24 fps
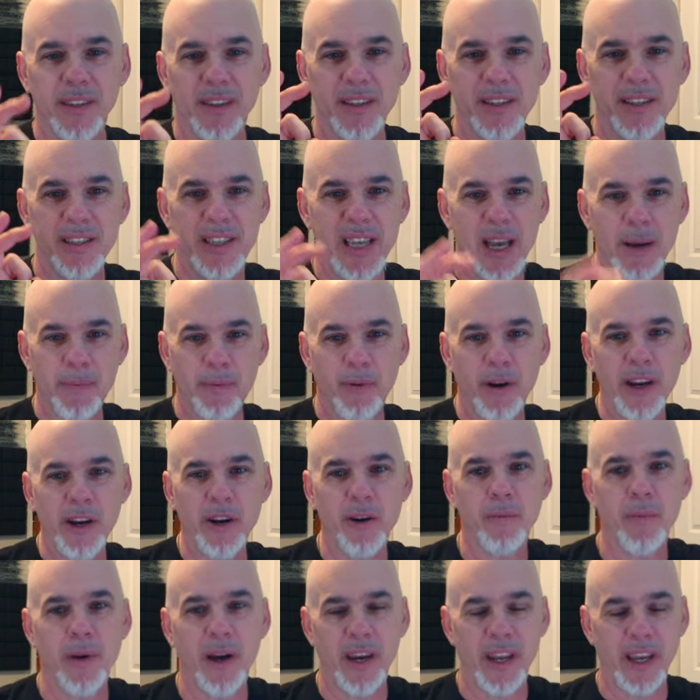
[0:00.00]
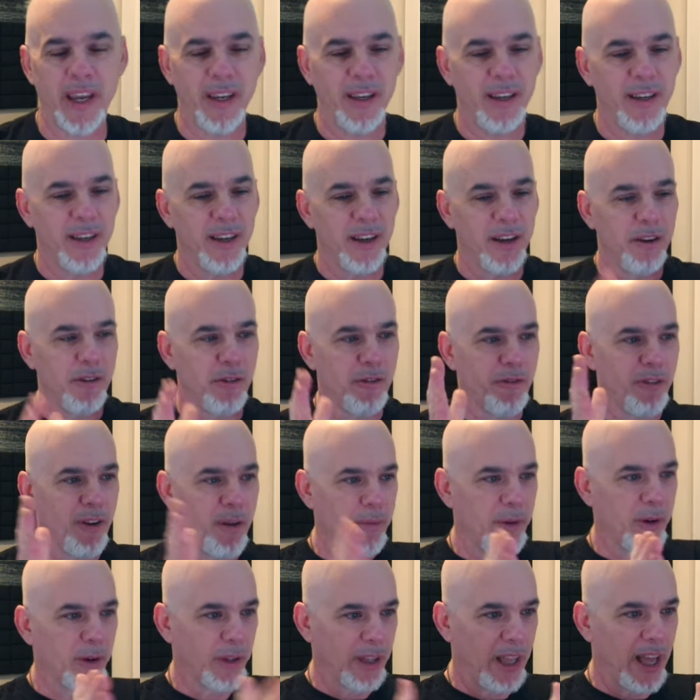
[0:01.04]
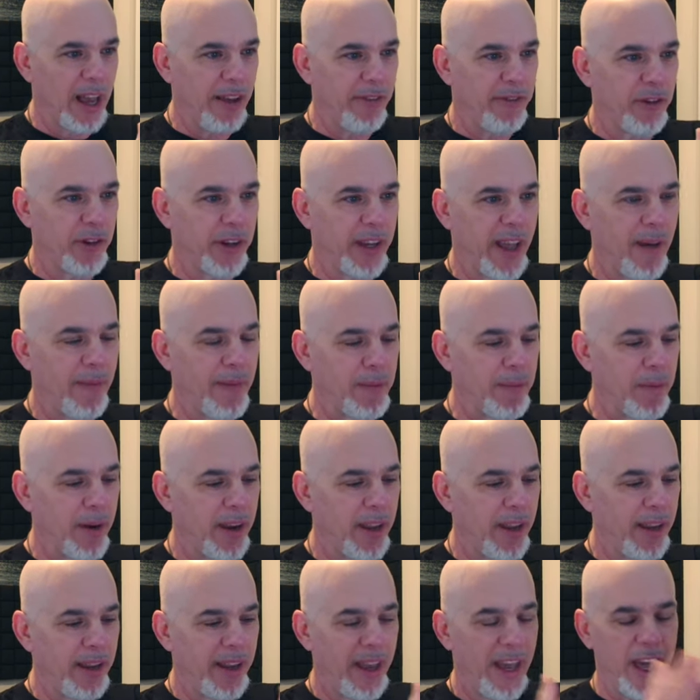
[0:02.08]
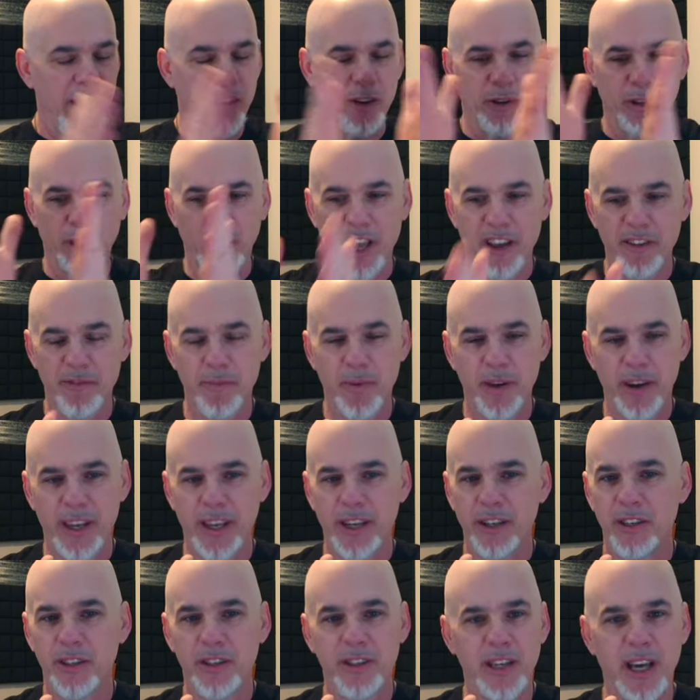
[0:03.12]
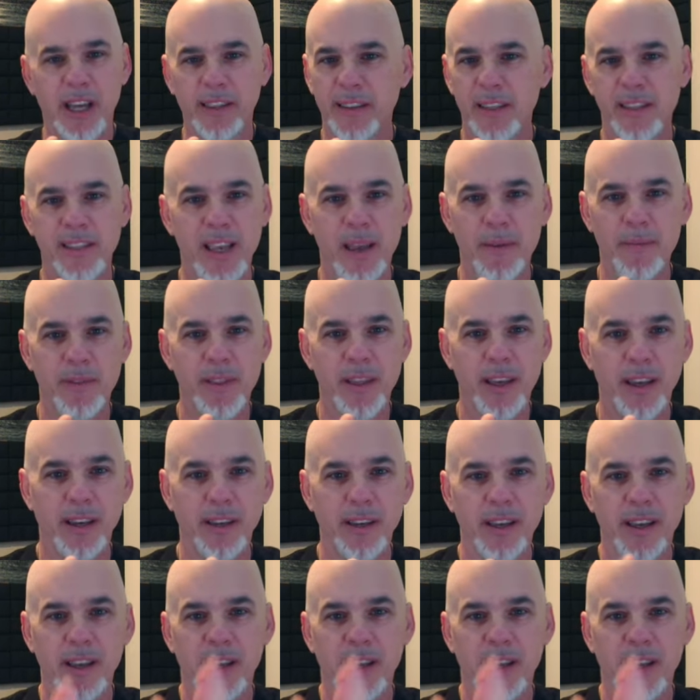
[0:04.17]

Separate your money from your life. Your gambling money and your life money, not the same thing.